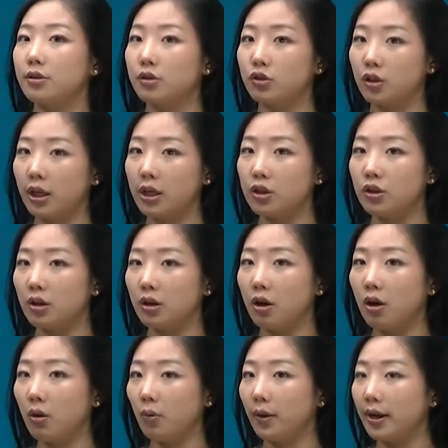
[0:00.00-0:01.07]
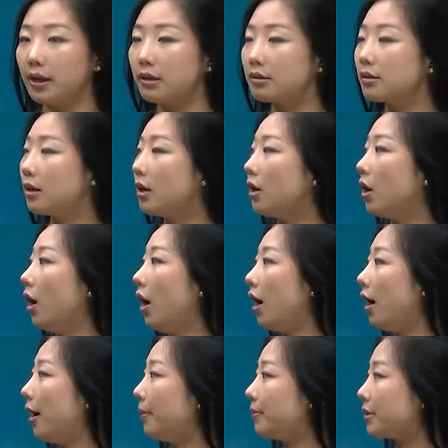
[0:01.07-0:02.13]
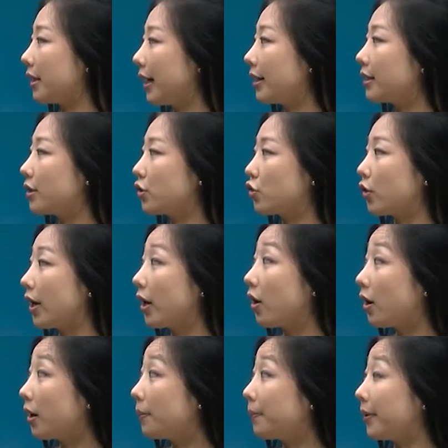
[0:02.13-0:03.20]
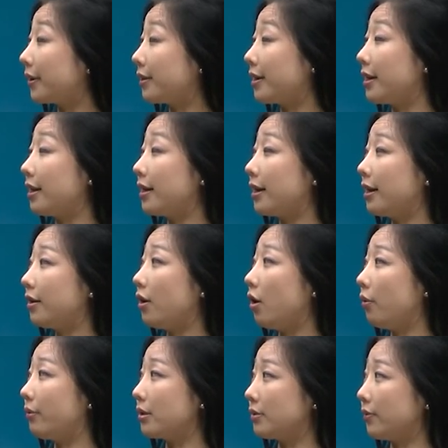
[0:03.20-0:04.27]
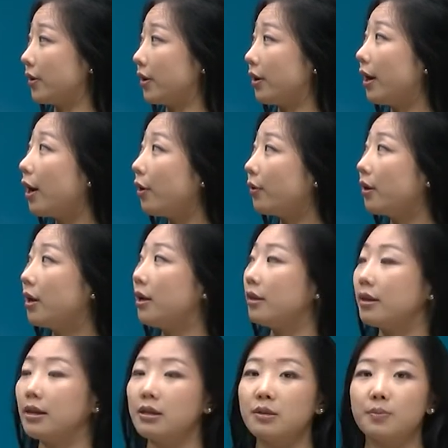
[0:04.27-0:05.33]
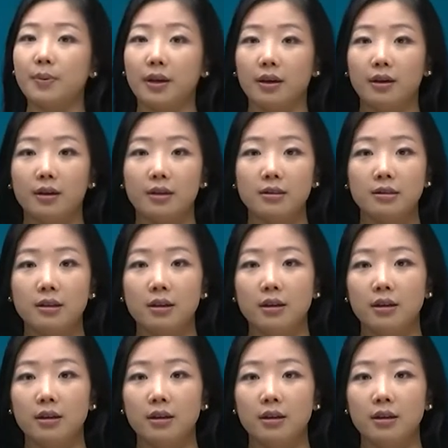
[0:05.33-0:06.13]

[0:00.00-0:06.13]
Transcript: is changing always, scientists try hard, but they can't always figure out things because,